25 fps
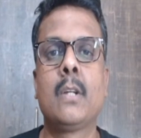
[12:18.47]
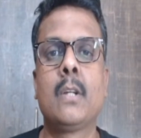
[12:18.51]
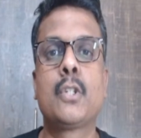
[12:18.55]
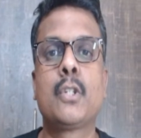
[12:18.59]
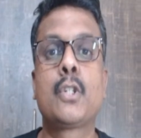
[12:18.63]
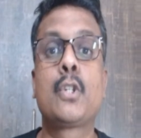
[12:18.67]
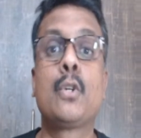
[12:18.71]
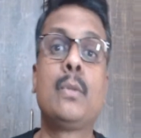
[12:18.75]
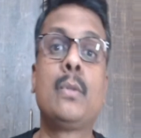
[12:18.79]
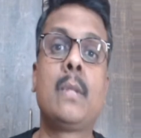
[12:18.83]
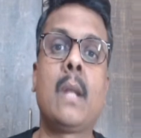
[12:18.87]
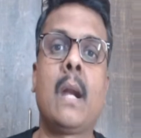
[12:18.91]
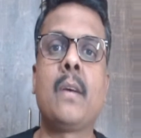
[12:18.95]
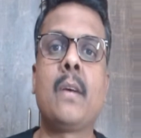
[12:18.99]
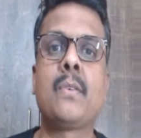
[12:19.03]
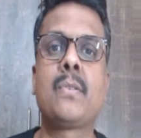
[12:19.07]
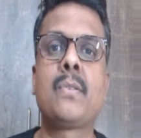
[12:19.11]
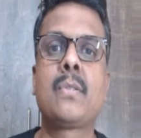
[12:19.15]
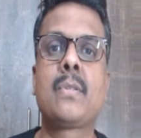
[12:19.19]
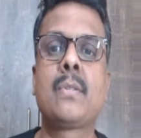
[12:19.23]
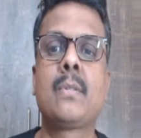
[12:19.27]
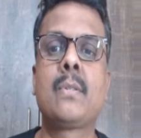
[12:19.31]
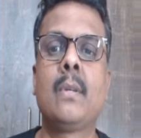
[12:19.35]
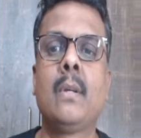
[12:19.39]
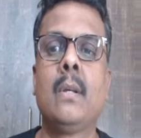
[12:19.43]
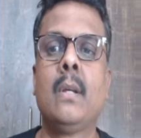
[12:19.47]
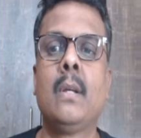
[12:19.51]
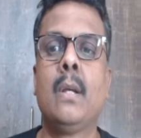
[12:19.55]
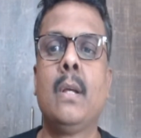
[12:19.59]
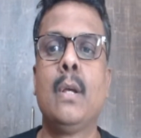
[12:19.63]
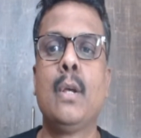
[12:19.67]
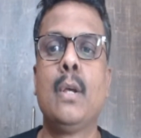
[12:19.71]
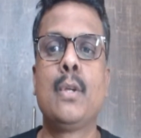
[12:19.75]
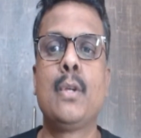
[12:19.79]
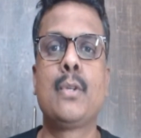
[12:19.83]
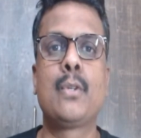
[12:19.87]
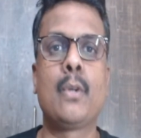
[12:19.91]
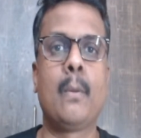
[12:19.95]
Shudras.
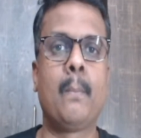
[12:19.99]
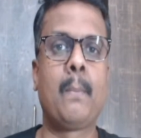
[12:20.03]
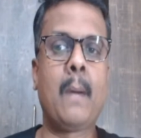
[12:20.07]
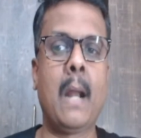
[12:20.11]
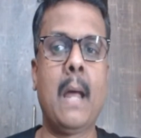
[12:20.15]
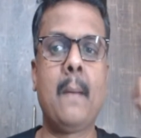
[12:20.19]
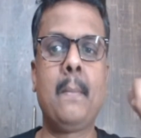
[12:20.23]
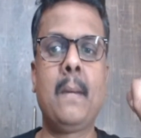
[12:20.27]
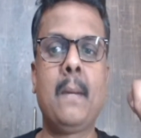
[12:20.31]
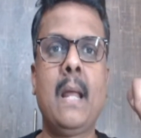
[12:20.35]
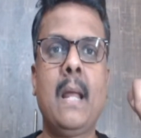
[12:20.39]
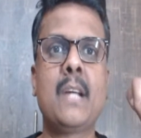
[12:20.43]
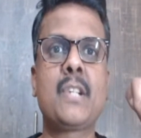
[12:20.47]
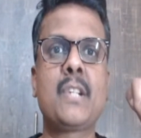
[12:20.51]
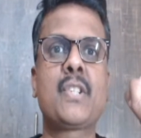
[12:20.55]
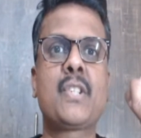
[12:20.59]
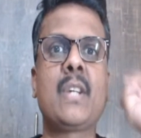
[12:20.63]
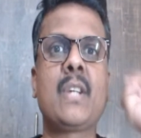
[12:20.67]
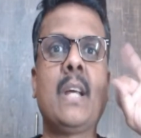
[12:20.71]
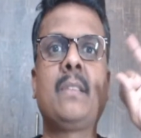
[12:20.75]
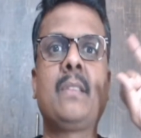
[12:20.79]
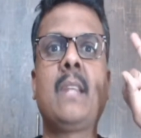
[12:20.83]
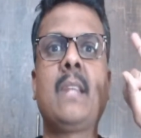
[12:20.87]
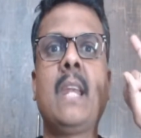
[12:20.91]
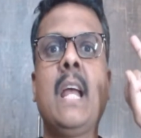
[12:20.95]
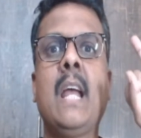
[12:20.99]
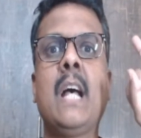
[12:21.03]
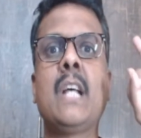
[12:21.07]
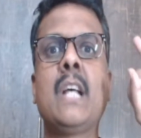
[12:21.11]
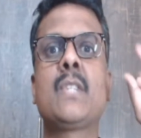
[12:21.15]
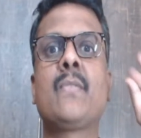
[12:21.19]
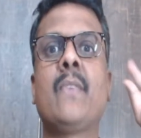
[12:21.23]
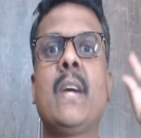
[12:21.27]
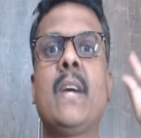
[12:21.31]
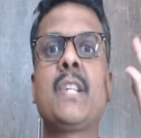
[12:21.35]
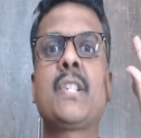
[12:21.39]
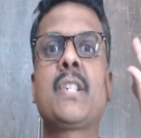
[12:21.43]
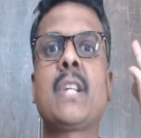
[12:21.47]
So, Brahmanas, Kshatriyas,
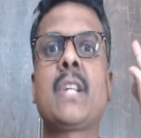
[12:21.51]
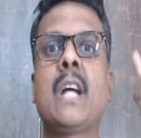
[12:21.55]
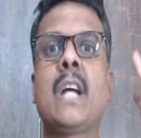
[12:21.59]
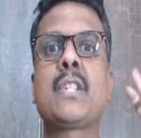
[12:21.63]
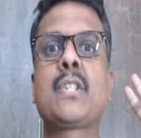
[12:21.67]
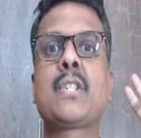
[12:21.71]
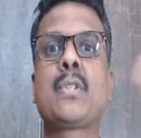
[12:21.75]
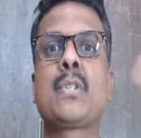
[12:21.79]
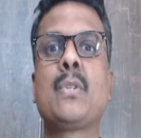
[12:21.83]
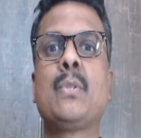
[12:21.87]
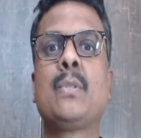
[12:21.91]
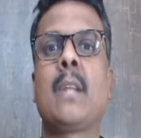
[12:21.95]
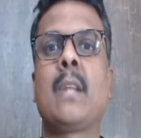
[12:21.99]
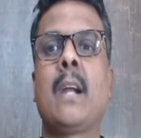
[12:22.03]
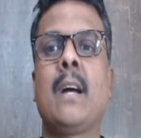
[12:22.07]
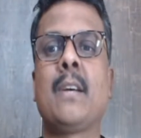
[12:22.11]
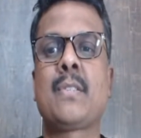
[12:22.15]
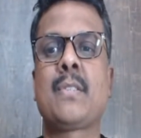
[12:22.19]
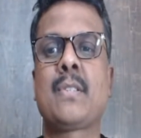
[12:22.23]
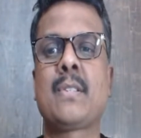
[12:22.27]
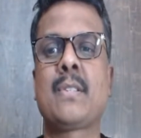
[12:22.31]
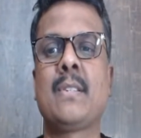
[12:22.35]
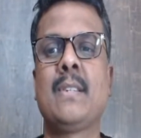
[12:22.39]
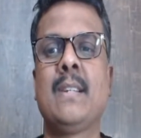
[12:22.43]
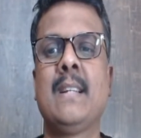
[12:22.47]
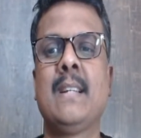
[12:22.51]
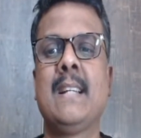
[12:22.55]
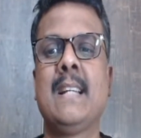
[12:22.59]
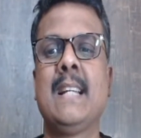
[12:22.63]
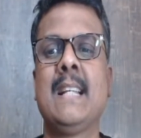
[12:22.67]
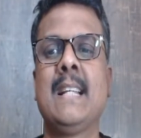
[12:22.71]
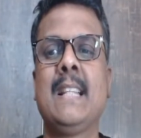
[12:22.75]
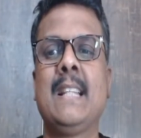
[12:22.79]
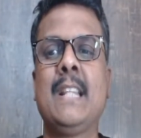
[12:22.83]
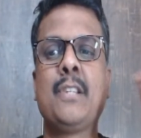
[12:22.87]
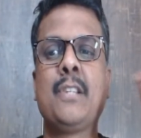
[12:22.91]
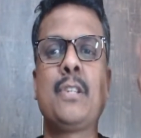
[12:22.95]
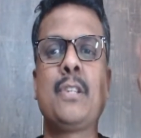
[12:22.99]
Vaishyas, Shudras.
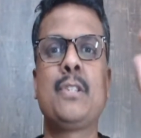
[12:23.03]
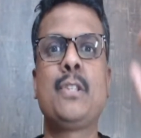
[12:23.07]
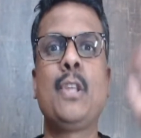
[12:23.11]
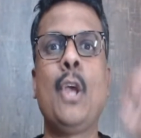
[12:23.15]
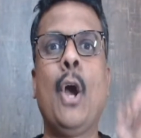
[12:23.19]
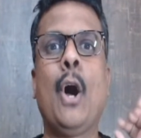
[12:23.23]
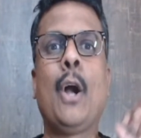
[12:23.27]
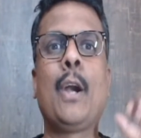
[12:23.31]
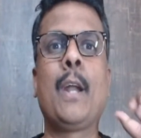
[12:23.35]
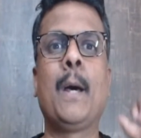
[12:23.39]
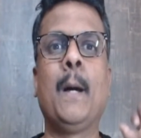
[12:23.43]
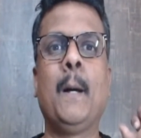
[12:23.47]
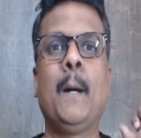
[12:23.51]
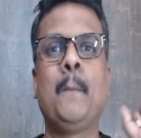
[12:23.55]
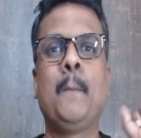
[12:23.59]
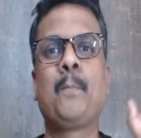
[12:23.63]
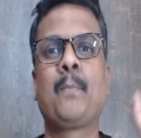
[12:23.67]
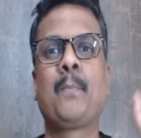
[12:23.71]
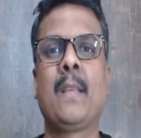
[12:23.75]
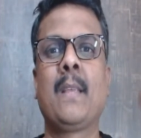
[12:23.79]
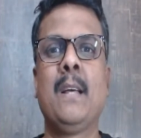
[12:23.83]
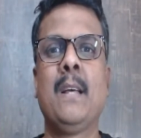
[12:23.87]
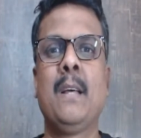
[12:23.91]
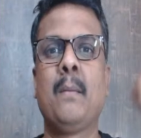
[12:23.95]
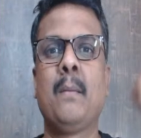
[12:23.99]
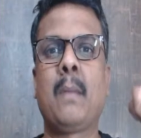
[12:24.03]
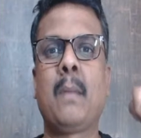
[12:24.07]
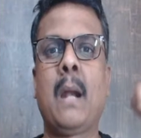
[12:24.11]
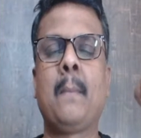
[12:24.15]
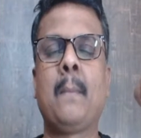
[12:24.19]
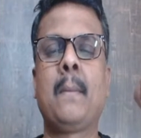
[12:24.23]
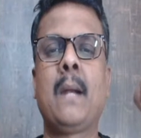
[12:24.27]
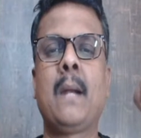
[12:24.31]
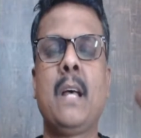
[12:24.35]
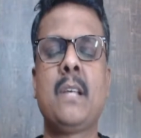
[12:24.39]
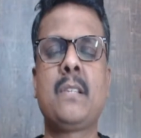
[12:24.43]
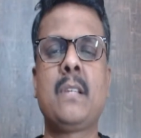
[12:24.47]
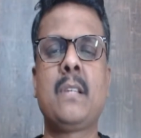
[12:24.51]
This is the order.
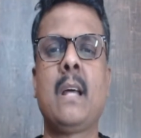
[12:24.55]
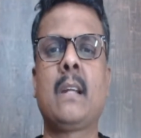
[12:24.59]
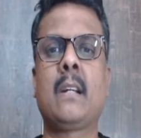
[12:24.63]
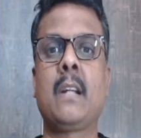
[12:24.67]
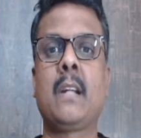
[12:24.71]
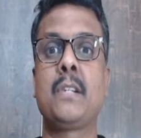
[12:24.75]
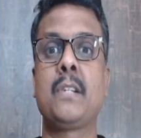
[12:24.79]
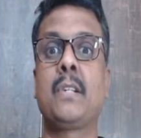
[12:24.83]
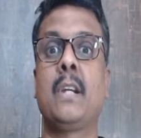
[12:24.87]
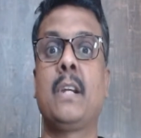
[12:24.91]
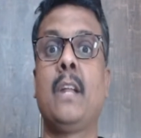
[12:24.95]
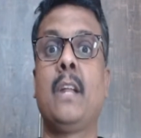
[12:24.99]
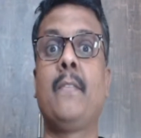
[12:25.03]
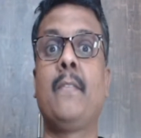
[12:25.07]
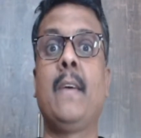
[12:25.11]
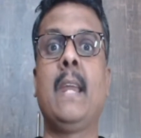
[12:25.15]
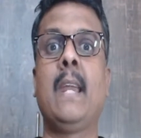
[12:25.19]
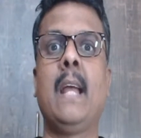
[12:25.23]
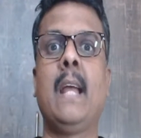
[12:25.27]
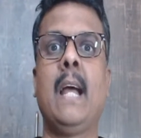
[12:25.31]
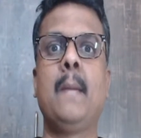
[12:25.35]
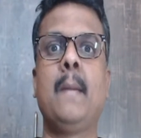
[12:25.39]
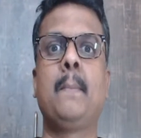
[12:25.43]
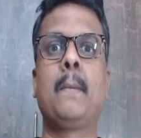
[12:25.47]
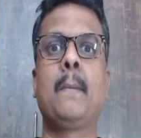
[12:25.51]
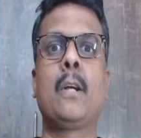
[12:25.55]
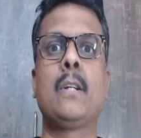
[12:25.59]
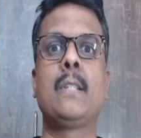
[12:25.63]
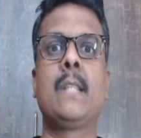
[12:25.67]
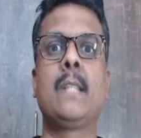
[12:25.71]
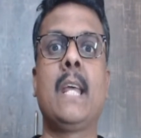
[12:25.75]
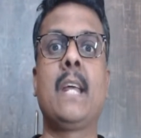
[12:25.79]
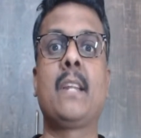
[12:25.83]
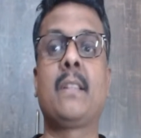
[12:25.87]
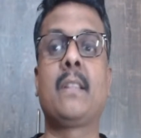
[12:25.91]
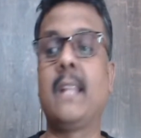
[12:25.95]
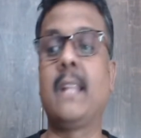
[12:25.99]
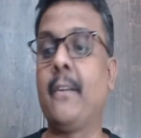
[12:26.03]
Brahmanas are considered very high because
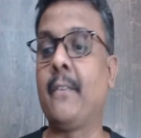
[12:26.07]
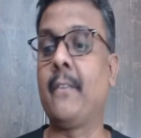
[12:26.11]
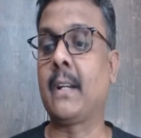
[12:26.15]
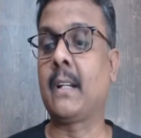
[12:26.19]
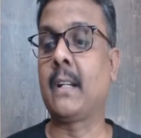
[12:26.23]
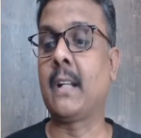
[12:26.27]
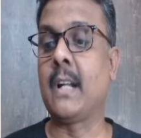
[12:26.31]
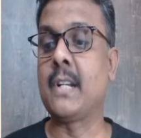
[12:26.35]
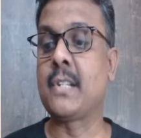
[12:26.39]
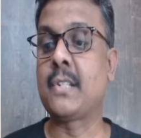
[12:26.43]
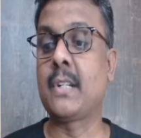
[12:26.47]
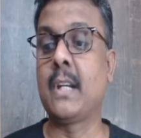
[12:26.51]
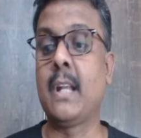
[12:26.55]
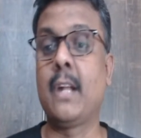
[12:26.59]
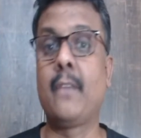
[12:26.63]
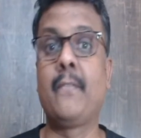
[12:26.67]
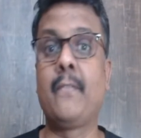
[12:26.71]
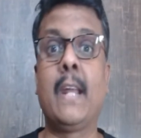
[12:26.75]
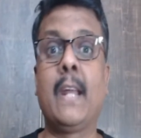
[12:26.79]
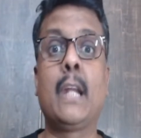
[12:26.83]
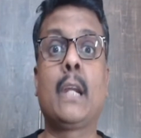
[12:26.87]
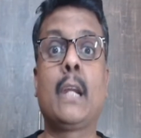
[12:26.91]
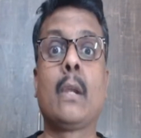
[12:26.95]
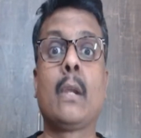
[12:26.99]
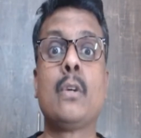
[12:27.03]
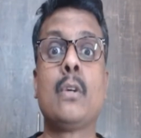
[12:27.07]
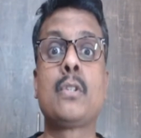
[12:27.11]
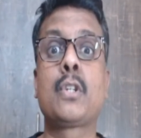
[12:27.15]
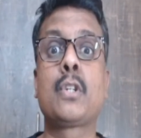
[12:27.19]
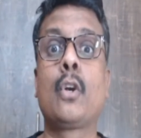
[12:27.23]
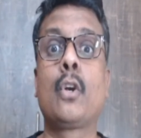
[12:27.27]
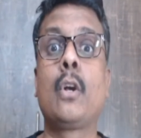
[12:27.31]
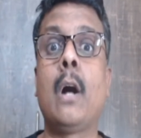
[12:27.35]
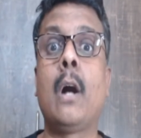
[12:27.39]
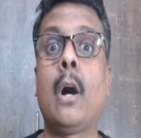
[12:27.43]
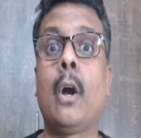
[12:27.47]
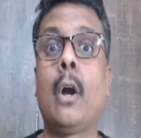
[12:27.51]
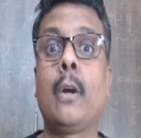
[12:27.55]
they were considered very close to
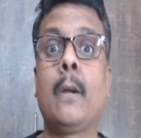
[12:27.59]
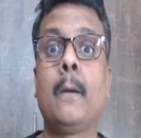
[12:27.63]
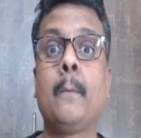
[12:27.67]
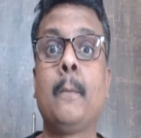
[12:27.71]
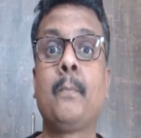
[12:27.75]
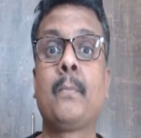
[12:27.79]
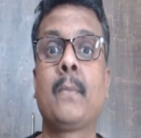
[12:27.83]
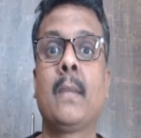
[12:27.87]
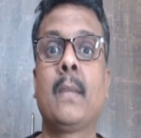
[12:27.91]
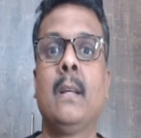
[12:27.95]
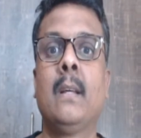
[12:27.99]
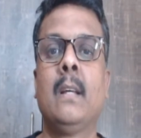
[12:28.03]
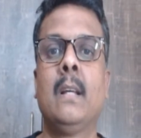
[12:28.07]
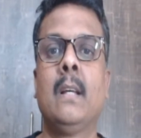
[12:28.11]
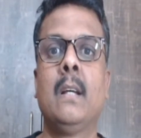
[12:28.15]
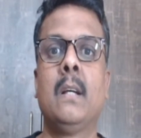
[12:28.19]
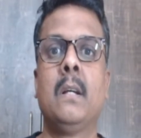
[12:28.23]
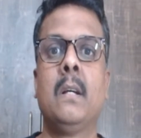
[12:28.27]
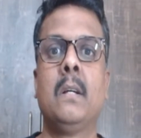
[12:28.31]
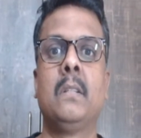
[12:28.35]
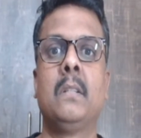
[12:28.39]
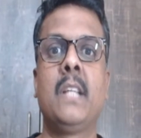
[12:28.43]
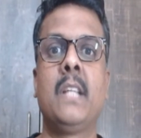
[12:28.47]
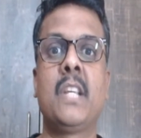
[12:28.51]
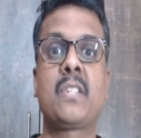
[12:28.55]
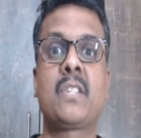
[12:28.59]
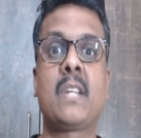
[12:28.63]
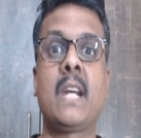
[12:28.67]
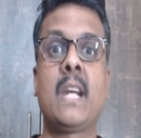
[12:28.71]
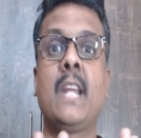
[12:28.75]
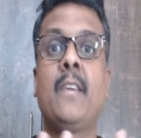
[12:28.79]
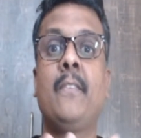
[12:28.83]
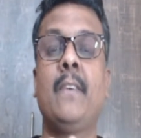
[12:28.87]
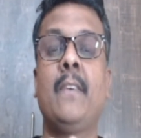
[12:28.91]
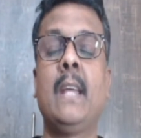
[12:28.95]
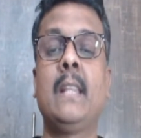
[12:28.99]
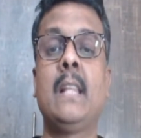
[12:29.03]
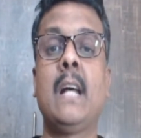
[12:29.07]
God. They
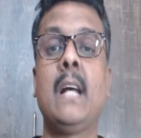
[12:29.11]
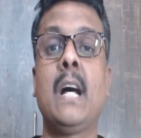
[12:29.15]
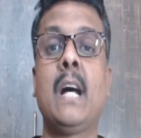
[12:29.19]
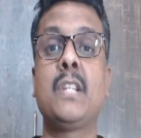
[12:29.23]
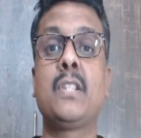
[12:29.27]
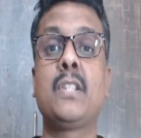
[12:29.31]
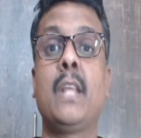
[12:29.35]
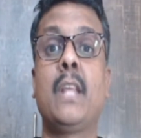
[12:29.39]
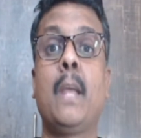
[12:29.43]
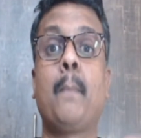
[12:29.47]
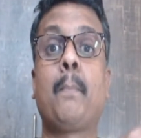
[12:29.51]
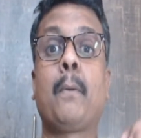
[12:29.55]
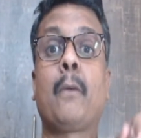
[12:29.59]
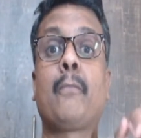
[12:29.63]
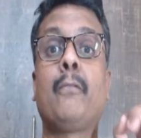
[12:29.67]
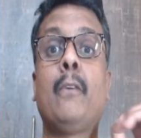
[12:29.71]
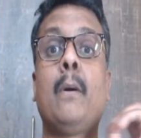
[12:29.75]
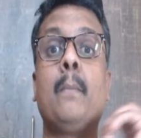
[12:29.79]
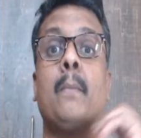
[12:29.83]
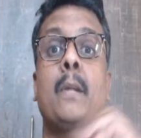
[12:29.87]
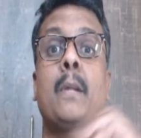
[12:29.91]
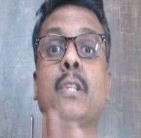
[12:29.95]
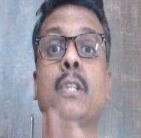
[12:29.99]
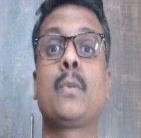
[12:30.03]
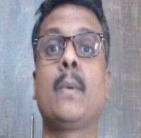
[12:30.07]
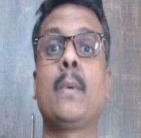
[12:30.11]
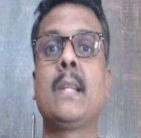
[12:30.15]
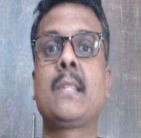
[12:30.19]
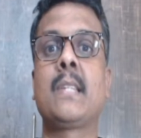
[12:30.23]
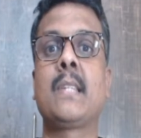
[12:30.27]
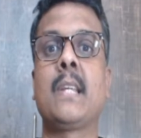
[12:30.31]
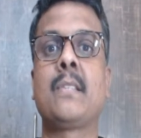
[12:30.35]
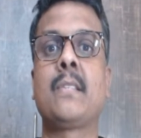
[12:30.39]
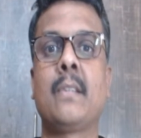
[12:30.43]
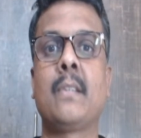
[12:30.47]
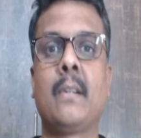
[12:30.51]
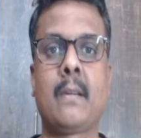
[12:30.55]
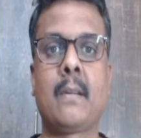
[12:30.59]
study Vedas, they perform rituals,
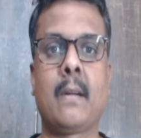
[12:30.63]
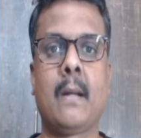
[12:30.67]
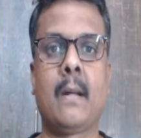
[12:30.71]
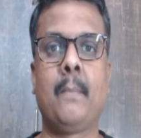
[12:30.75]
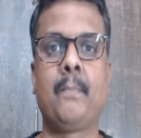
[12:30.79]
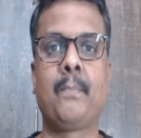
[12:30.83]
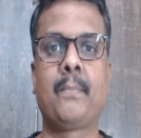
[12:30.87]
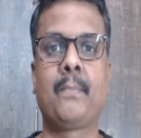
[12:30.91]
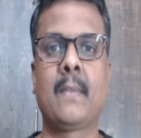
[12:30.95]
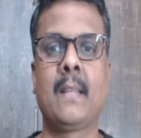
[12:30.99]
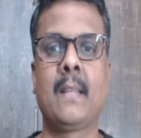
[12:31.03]
etc.